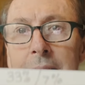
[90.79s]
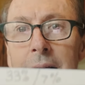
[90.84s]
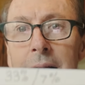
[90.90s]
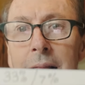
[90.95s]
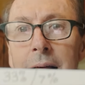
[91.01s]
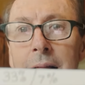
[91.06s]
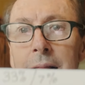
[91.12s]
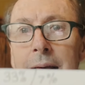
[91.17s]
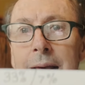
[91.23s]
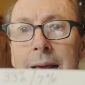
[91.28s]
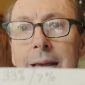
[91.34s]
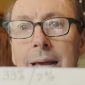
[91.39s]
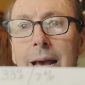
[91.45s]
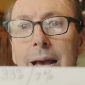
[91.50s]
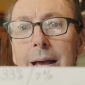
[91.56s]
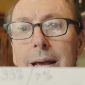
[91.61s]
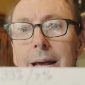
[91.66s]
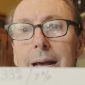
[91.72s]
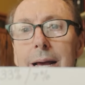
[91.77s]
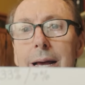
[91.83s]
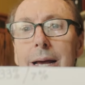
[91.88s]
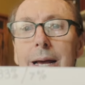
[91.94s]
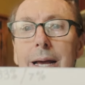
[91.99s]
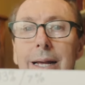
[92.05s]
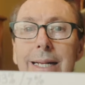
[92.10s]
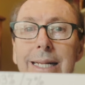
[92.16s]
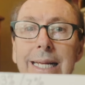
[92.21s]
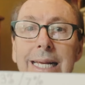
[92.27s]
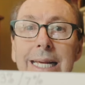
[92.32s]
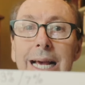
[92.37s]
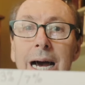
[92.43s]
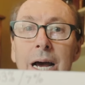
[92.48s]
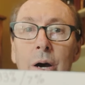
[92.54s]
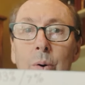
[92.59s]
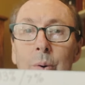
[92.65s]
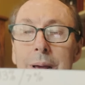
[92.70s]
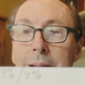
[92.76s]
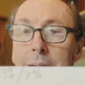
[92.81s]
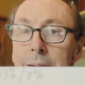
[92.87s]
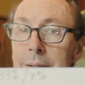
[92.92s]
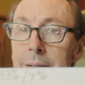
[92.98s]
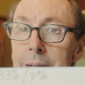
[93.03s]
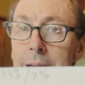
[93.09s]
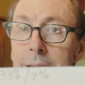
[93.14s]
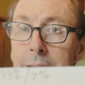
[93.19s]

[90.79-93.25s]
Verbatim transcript: E L L A T I O N.